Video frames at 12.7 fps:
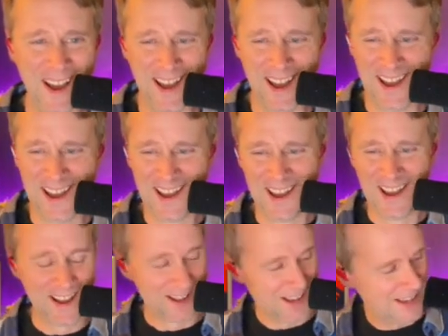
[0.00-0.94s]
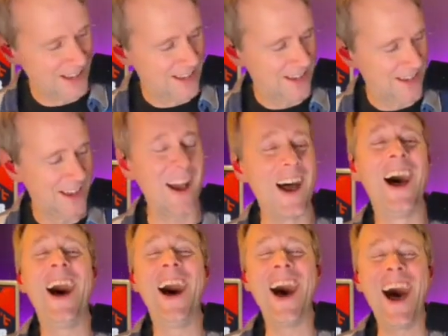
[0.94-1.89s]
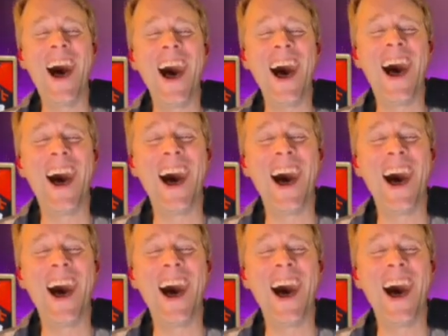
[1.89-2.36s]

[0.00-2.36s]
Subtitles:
(silent)